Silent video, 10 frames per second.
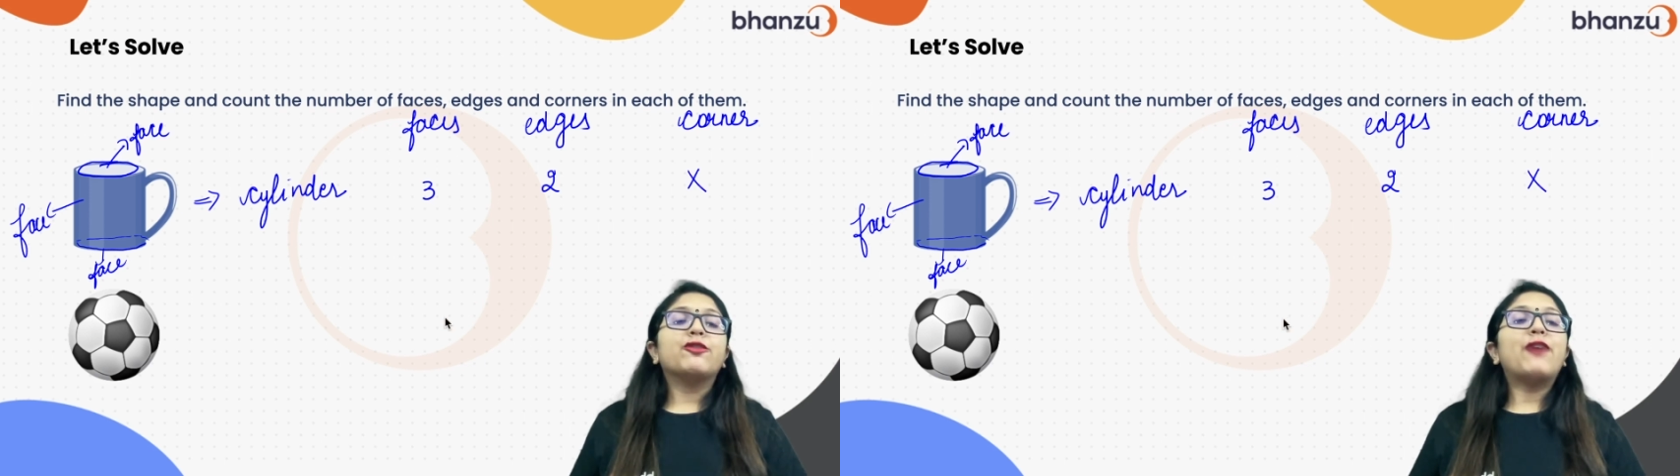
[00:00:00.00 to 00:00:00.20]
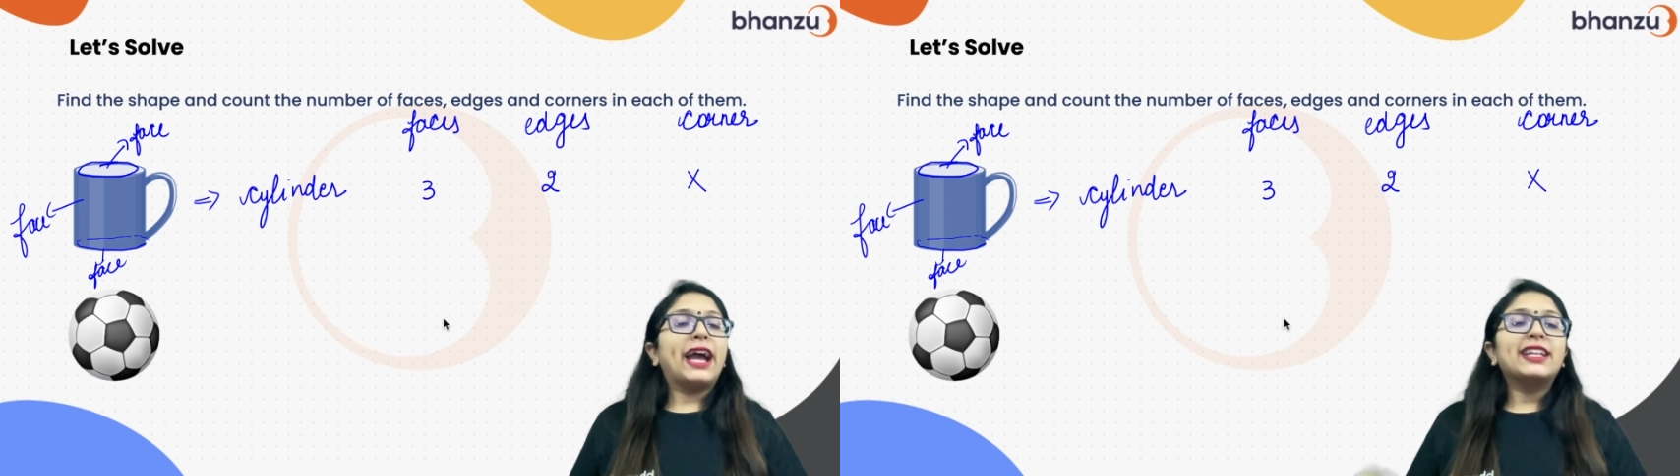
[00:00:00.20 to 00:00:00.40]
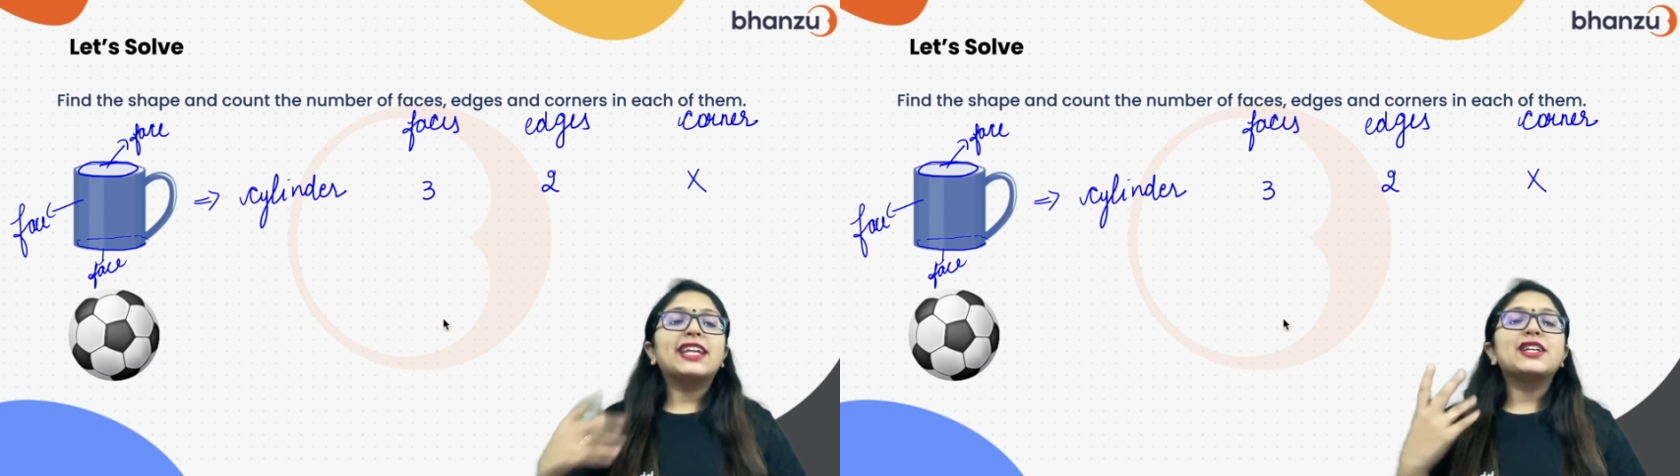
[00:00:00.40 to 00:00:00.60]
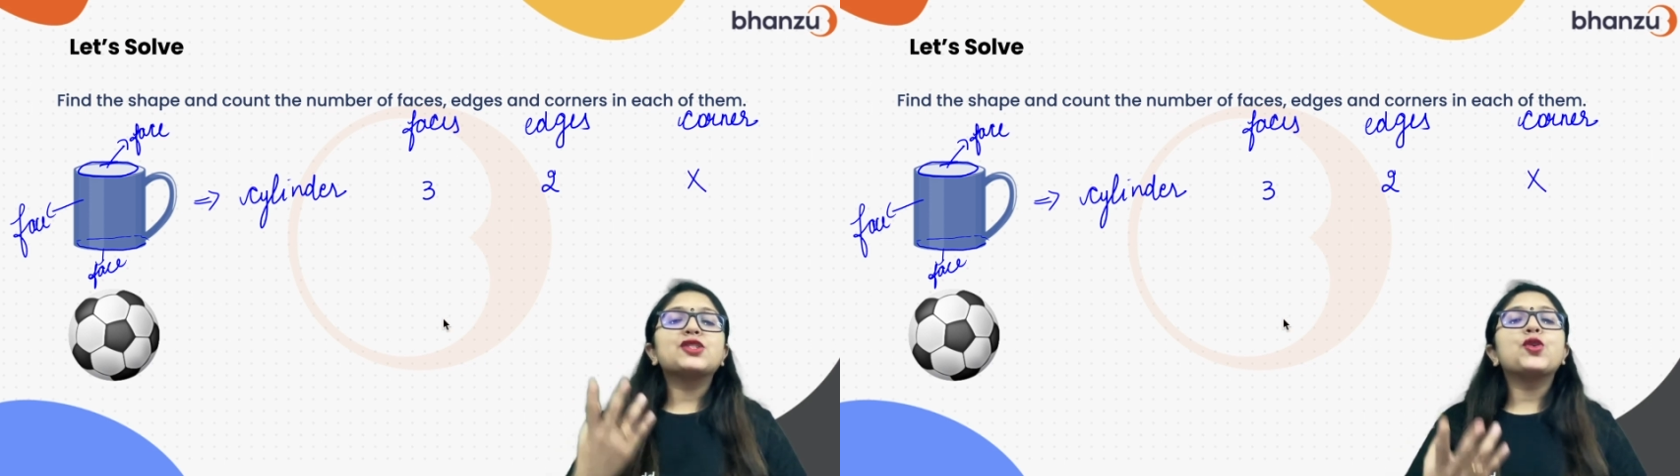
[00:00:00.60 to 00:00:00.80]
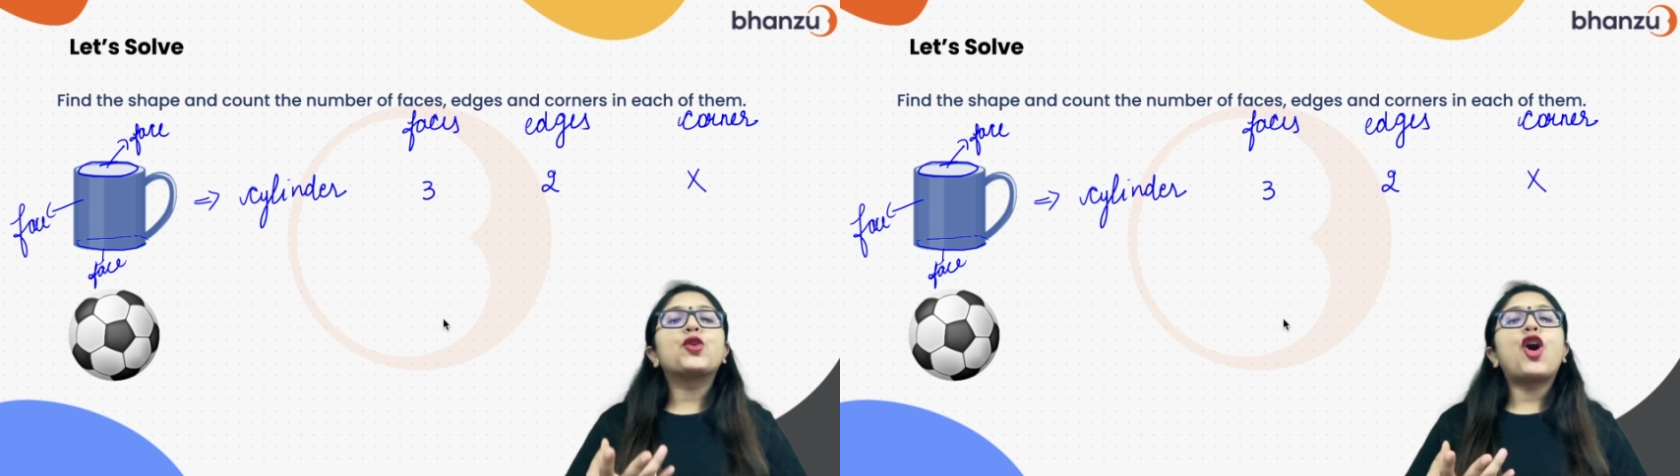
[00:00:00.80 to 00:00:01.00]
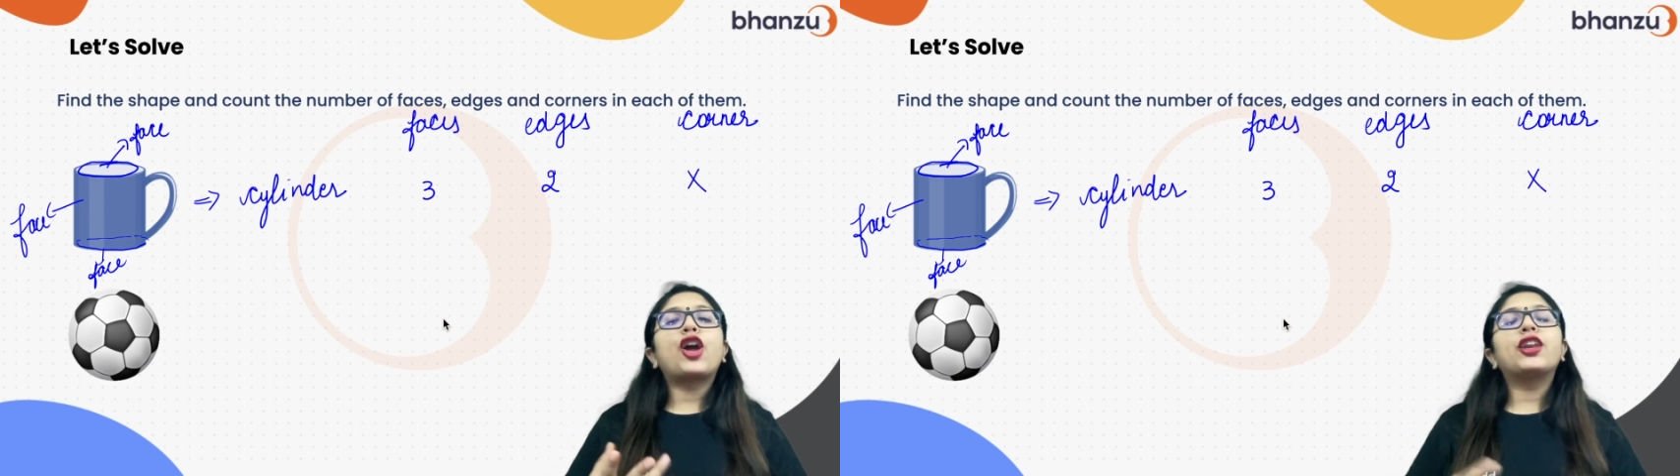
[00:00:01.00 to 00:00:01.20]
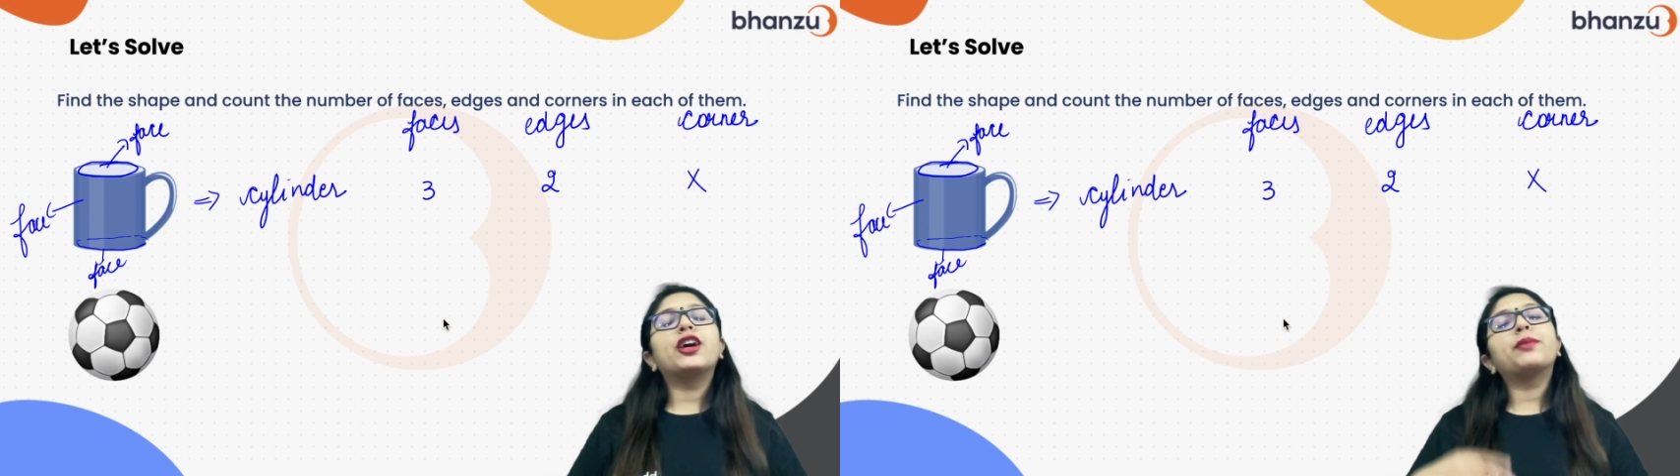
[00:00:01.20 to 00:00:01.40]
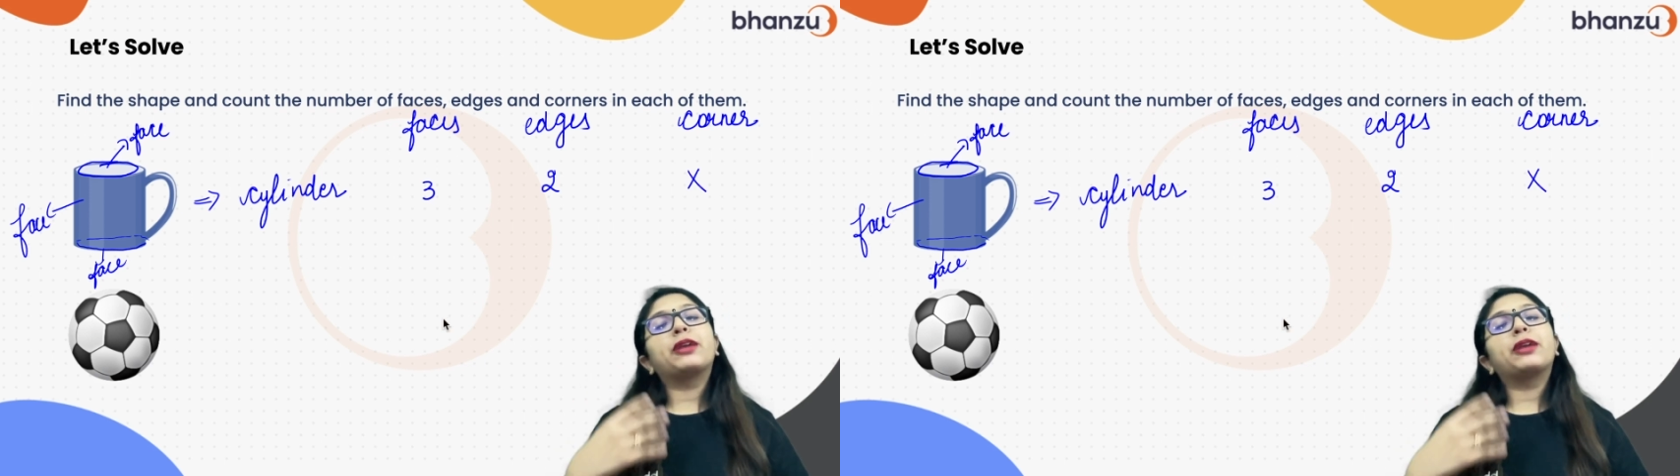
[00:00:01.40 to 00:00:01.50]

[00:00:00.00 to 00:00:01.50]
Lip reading: Why there is no corner?